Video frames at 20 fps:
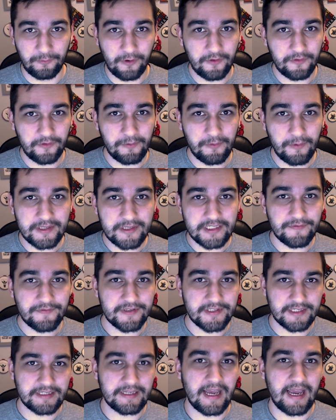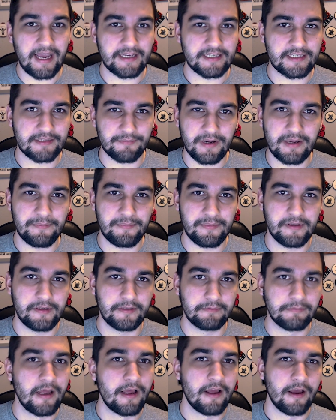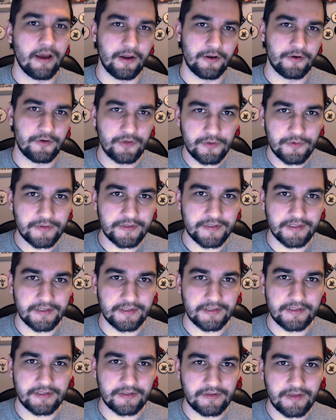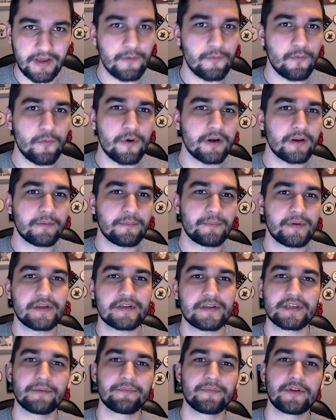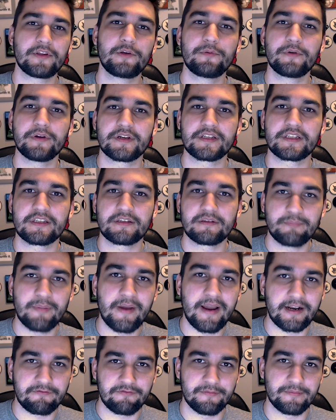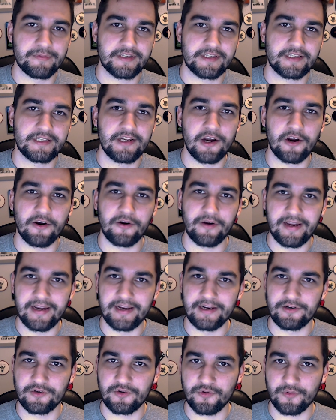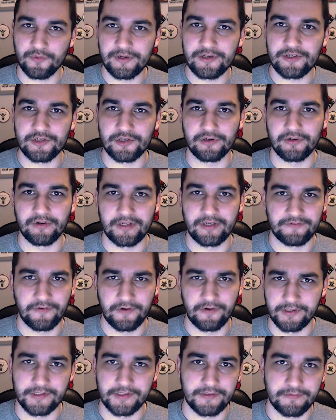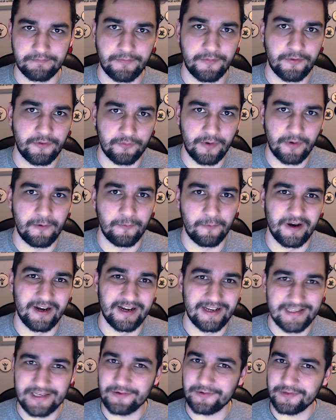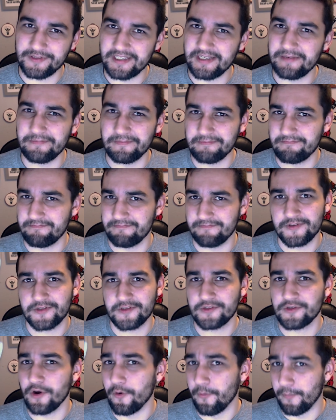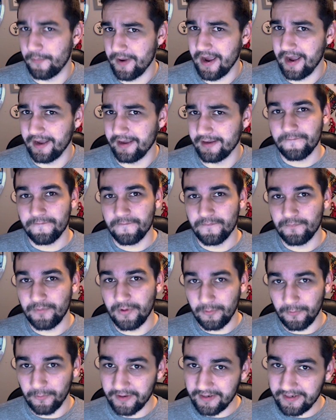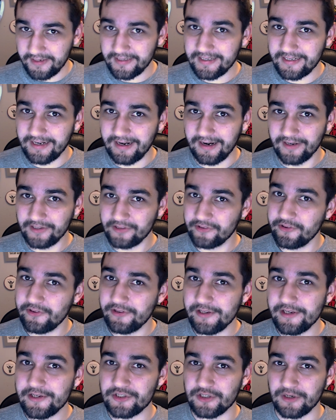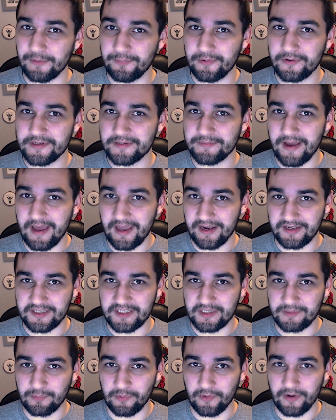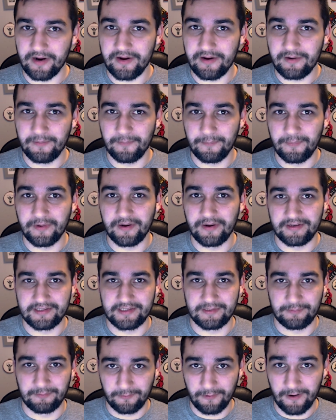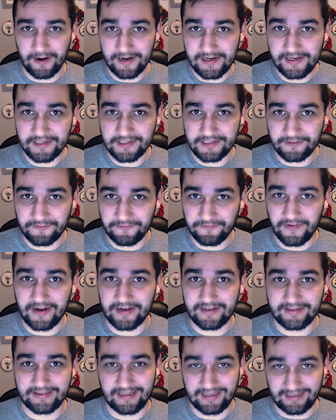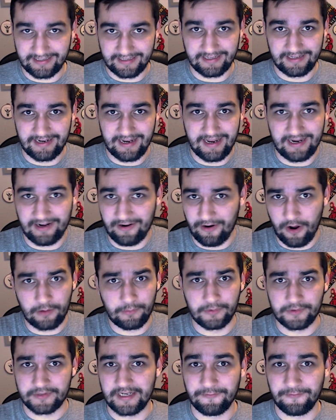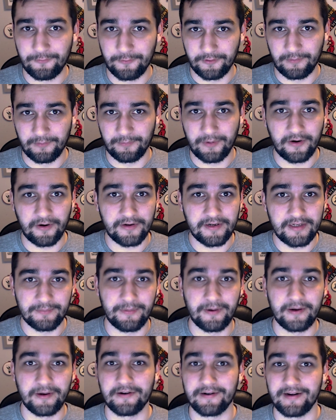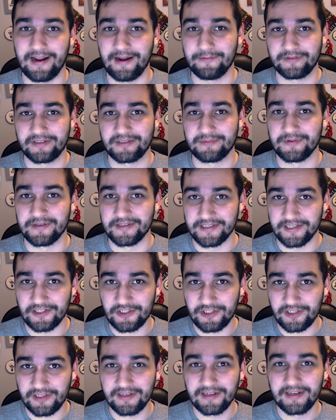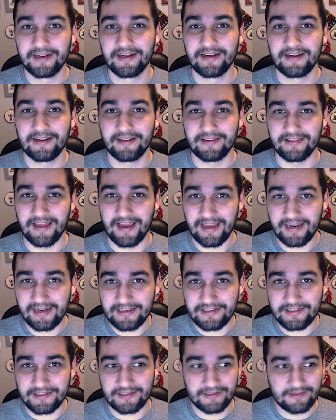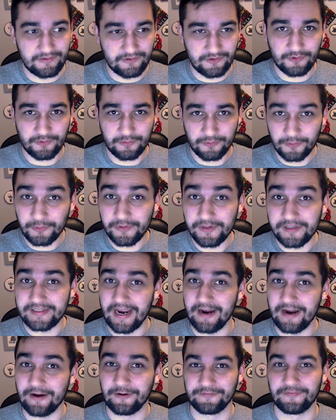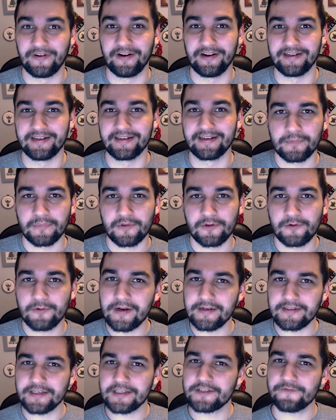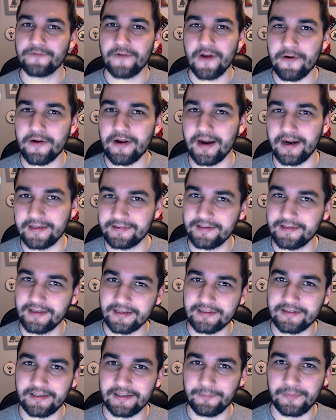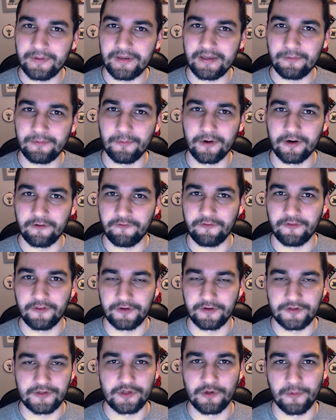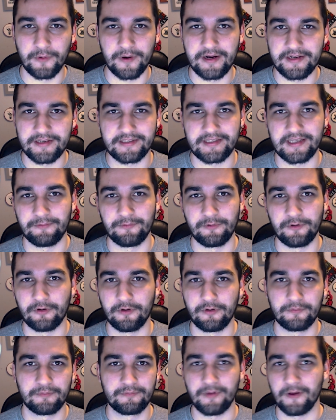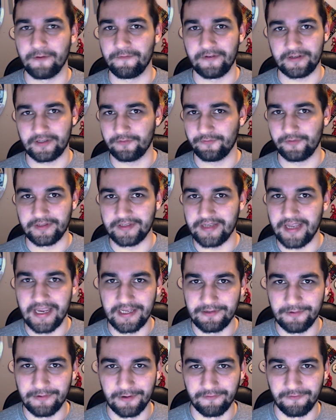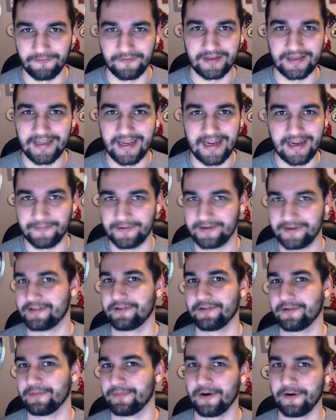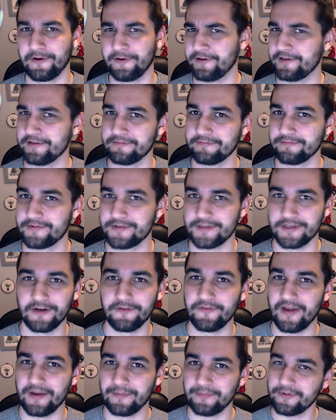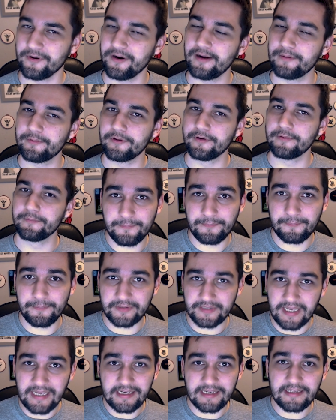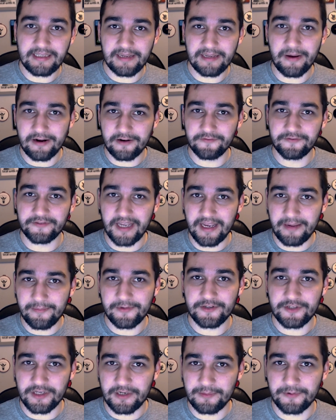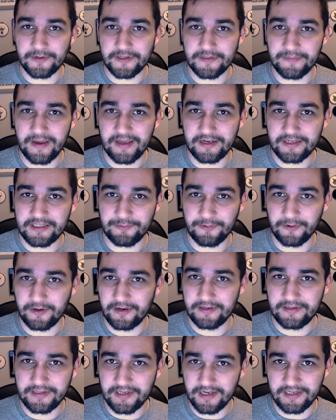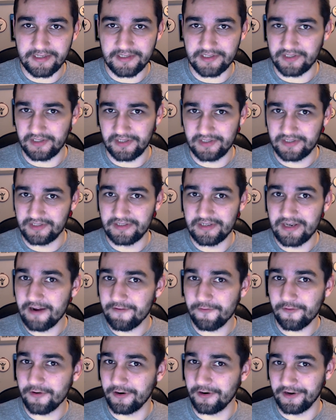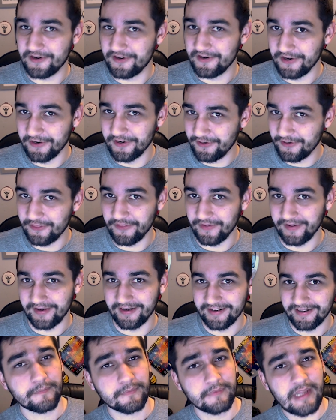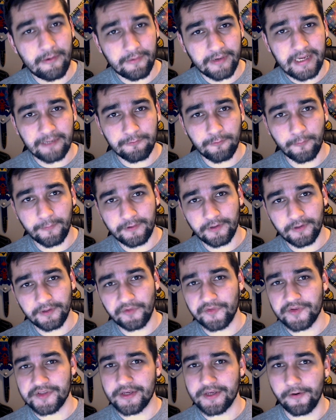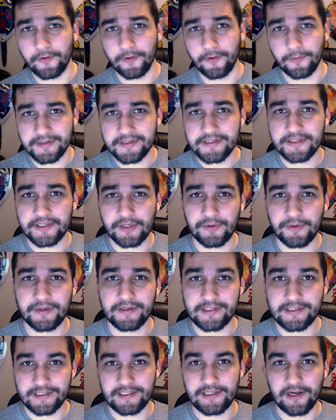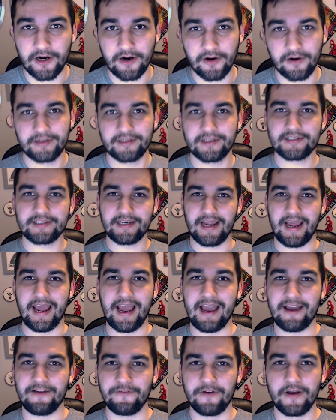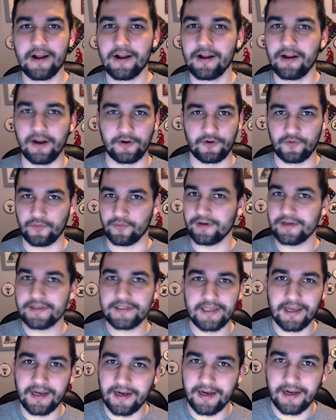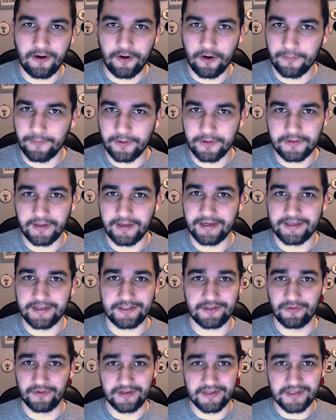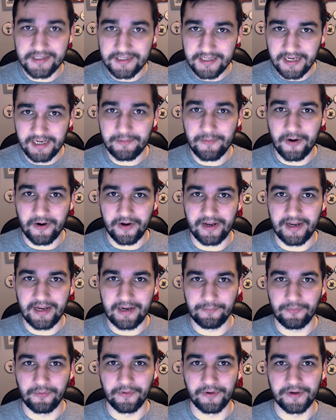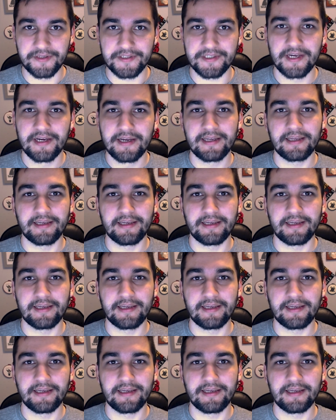While the rest of its attacks might be a nuisance, they wouldn't be something you would expect from a CR8 creature as far as threat-wise. They don't seem so bad. But when it can unleash a prismatic spray, but it's a radius effect that can hit almost everyone in the party depending on how it's positioned, that is truly terrifying. Granted, it's very unlikely to be one of the two rays that will effectively take you out of the game until the party can solve that problem, but taking the amount of damage that a prismatic spray does is never a good thing. Now again, when we look at this golem, considering its CR, it doesn't have a crazy high armor class or an insane amount of hit points.